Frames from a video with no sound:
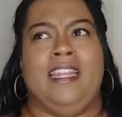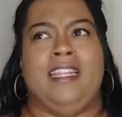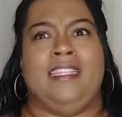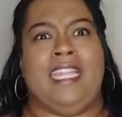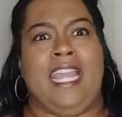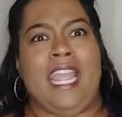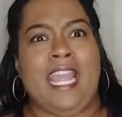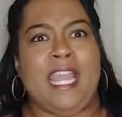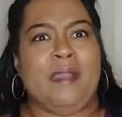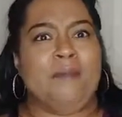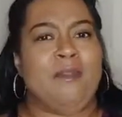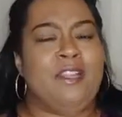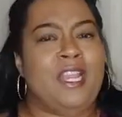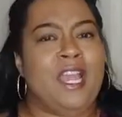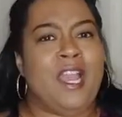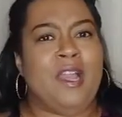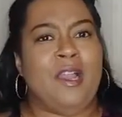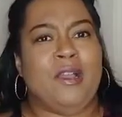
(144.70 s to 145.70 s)
"Damn,
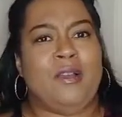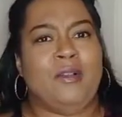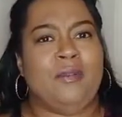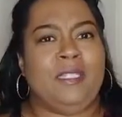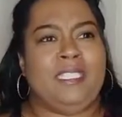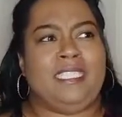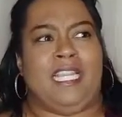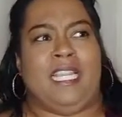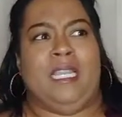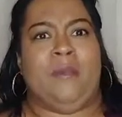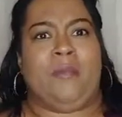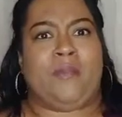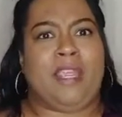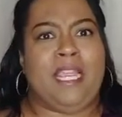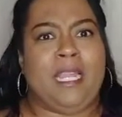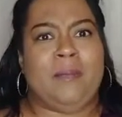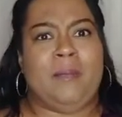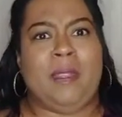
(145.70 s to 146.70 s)
we
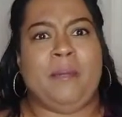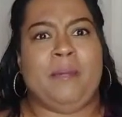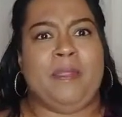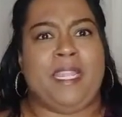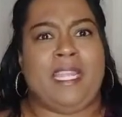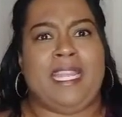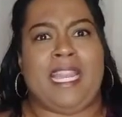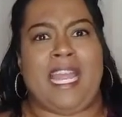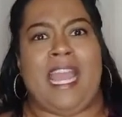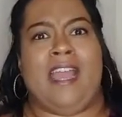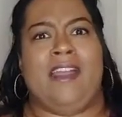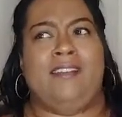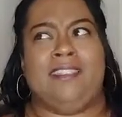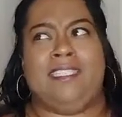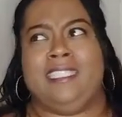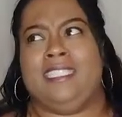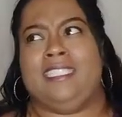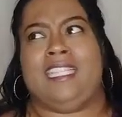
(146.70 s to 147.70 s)
celebrating people getting
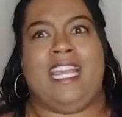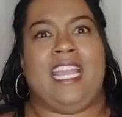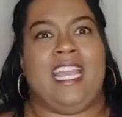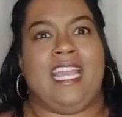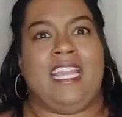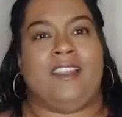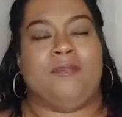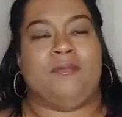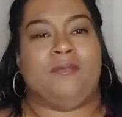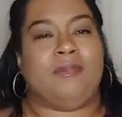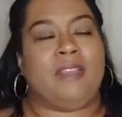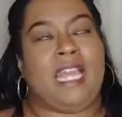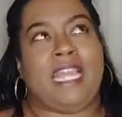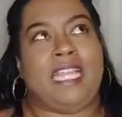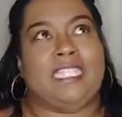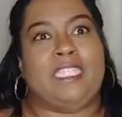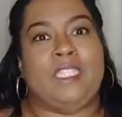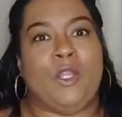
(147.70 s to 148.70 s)
houses like
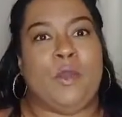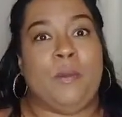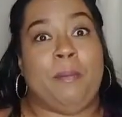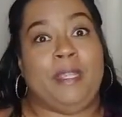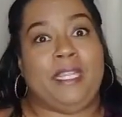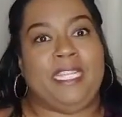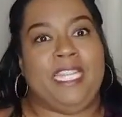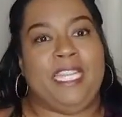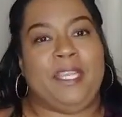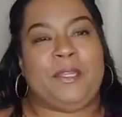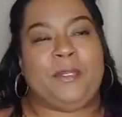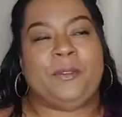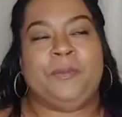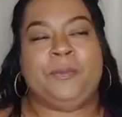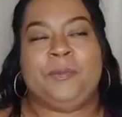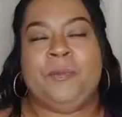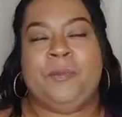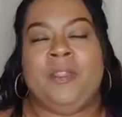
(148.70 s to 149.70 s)
it's no big
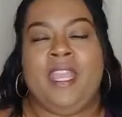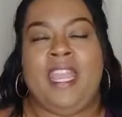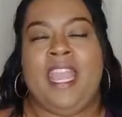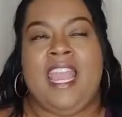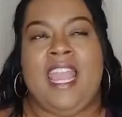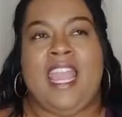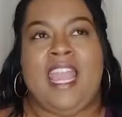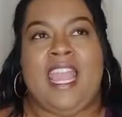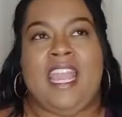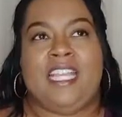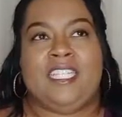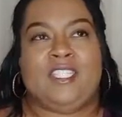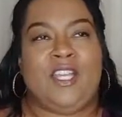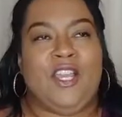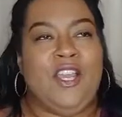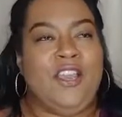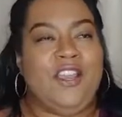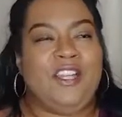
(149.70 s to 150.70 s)
deal."
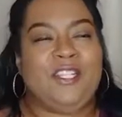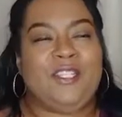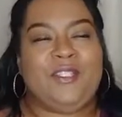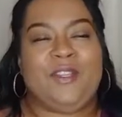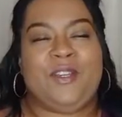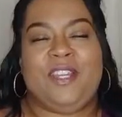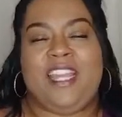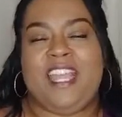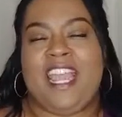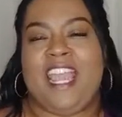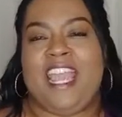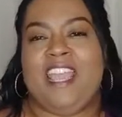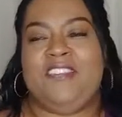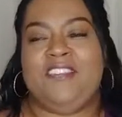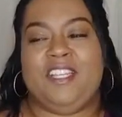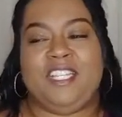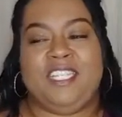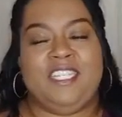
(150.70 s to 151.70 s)
So her and Toya
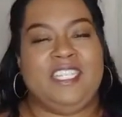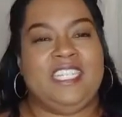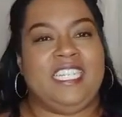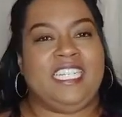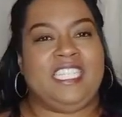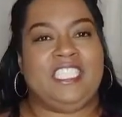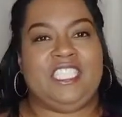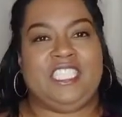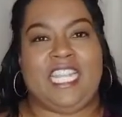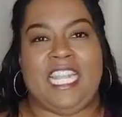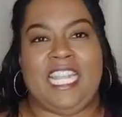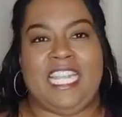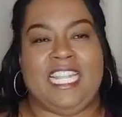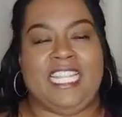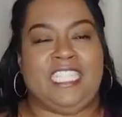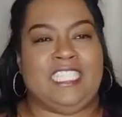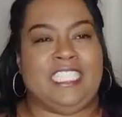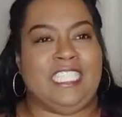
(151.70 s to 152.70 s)
had their little
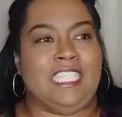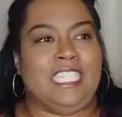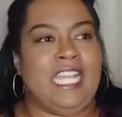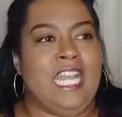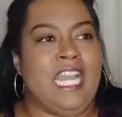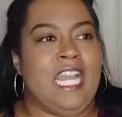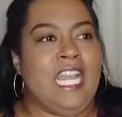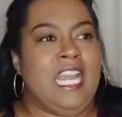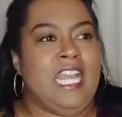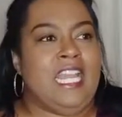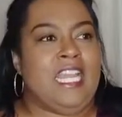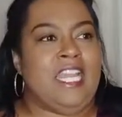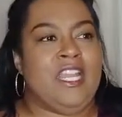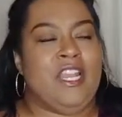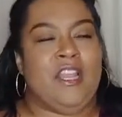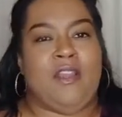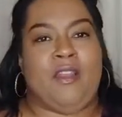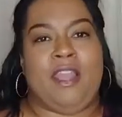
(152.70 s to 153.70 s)
exchange, and
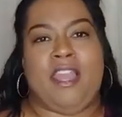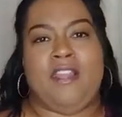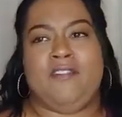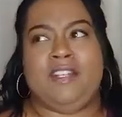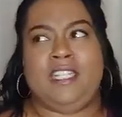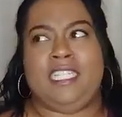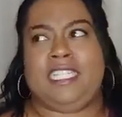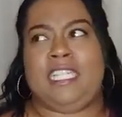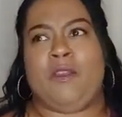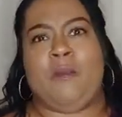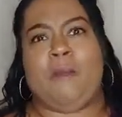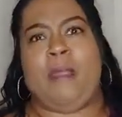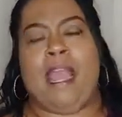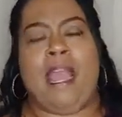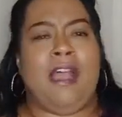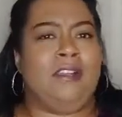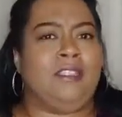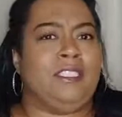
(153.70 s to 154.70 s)
Heavenly's like, "Well,
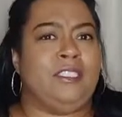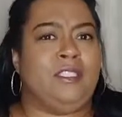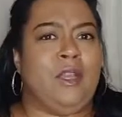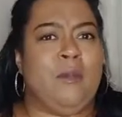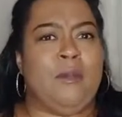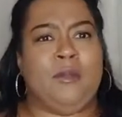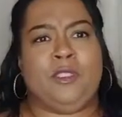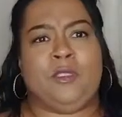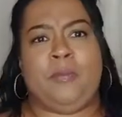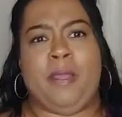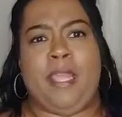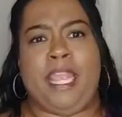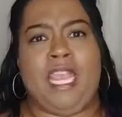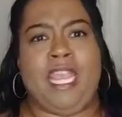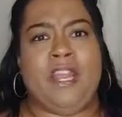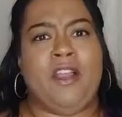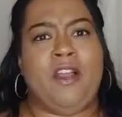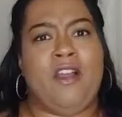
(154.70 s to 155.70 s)
my house is almost
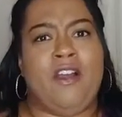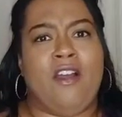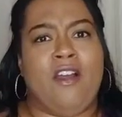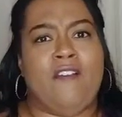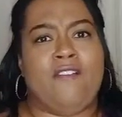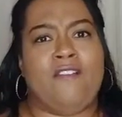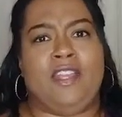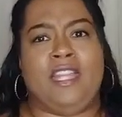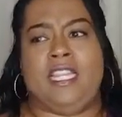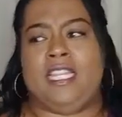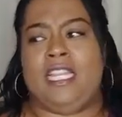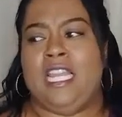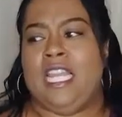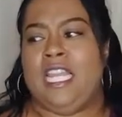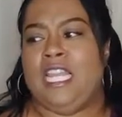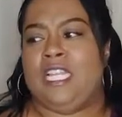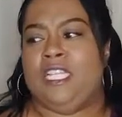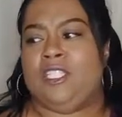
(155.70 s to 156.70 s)
paid off," and
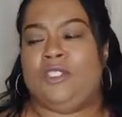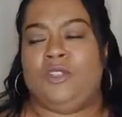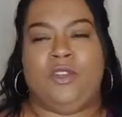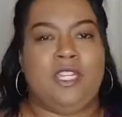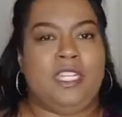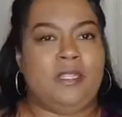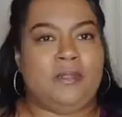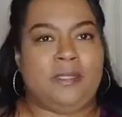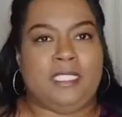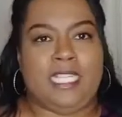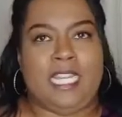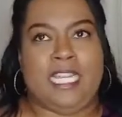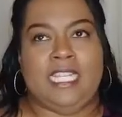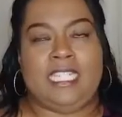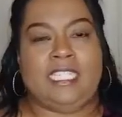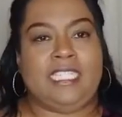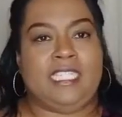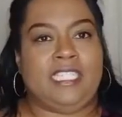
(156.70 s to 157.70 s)
Toya was
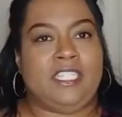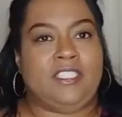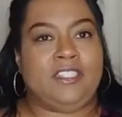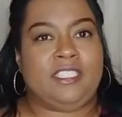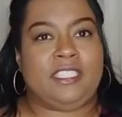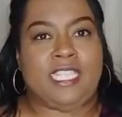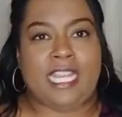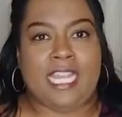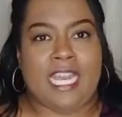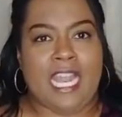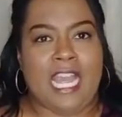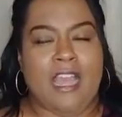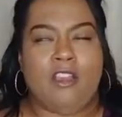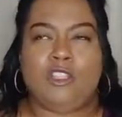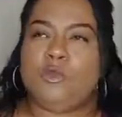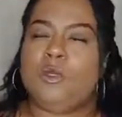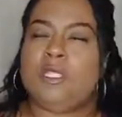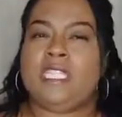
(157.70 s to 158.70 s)
saying this is their second
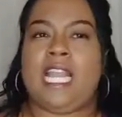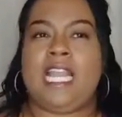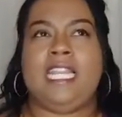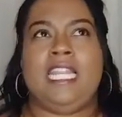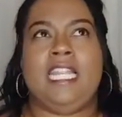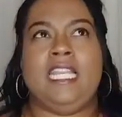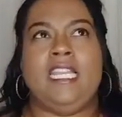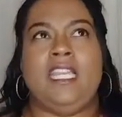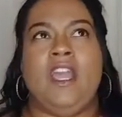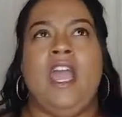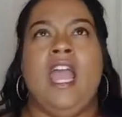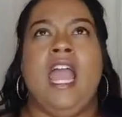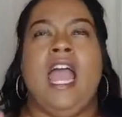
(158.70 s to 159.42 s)
house, which I didn't know.